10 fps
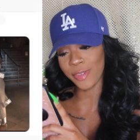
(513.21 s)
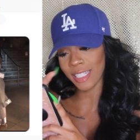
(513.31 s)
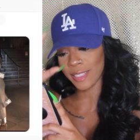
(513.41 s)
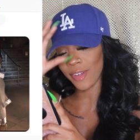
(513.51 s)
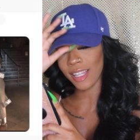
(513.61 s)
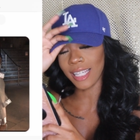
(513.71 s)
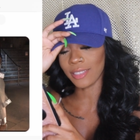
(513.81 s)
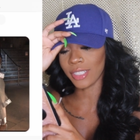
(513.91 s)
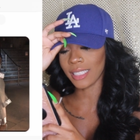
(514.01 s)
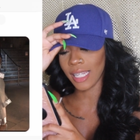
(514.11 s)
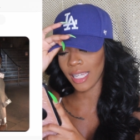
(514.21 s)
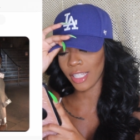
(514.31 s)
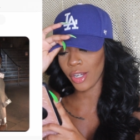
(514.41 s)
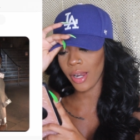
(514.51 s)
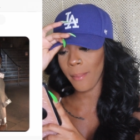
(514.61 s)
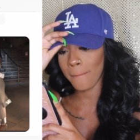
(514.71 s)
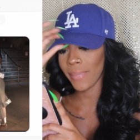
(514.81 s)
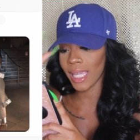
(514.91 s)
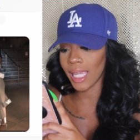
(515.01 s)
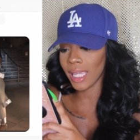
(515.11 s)
First of all, thanks for sending in your
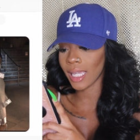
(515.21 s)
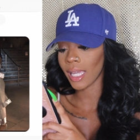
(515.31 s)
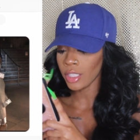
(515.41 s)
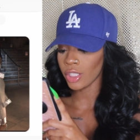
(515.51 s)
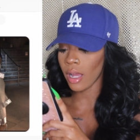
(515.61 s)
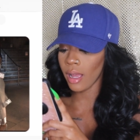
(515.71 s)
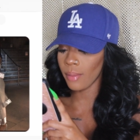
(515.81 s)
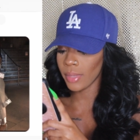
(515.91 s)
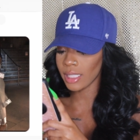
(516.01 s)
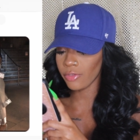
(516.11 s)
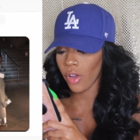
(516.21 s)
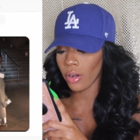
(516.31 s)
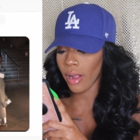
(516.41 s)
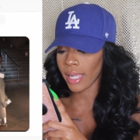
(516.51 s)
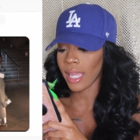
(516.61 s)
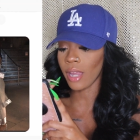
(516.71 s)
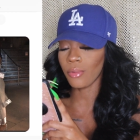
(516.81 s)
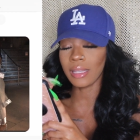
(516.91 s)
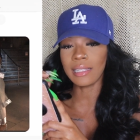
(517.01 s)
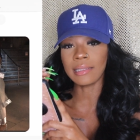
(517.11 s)
pic. Um, this photo I can't
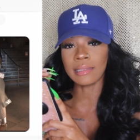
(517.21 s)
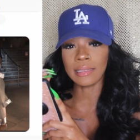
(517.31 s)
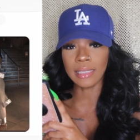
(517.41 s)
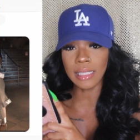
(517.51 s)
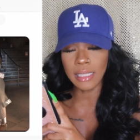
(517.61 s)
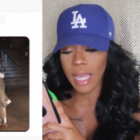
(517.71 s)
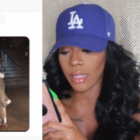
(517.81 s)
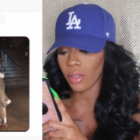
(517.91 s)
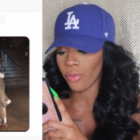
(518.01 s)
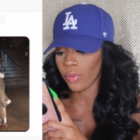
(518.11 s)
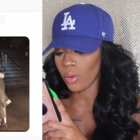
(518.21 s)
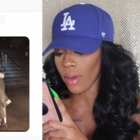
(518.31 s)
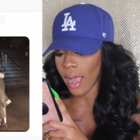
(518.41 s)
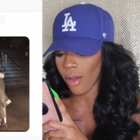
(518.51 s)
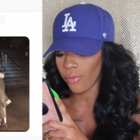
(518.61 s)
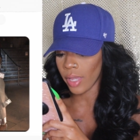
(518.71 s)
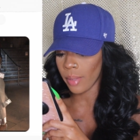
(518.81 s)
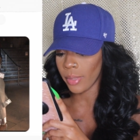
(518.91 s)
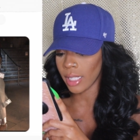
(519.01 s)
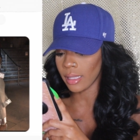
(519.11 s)
really see like the full
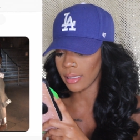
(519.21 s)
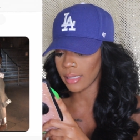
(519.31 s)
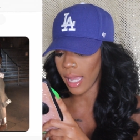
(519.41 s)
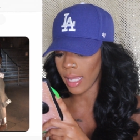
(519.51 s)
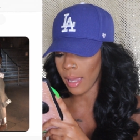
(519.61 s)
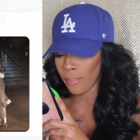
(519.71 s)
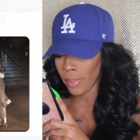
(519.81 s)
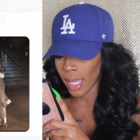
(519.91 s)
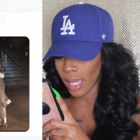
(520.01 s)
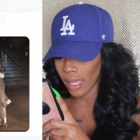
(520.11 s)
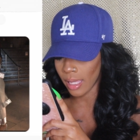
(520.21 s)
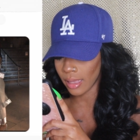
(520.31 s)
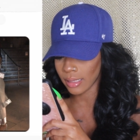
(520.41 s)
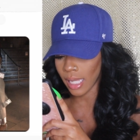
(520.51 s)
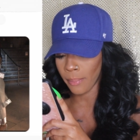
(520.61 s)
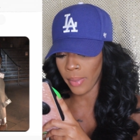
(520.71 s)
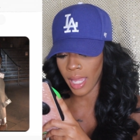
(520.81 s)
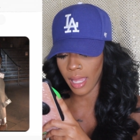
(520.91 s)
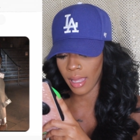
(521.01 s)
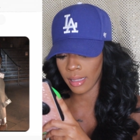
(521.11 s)
outfit, but it looks like a it looks like
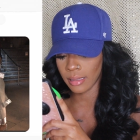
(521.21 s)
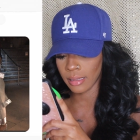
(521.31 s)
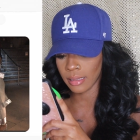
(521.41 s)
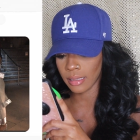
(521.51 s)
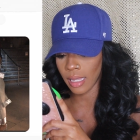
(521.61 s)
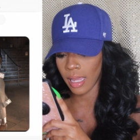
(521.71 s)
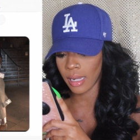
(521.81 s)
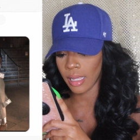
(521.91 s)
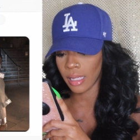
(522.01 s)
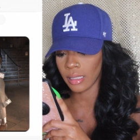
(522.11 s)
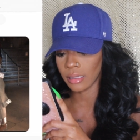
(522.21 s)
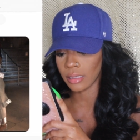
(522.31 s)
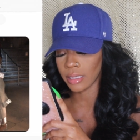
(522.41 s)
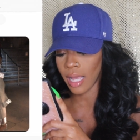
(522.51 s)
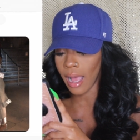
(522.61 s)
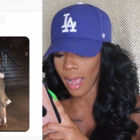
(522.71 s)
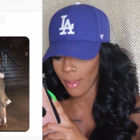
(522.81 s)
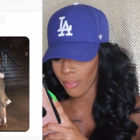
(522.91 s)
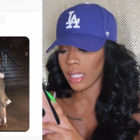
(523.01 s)
pants and a top.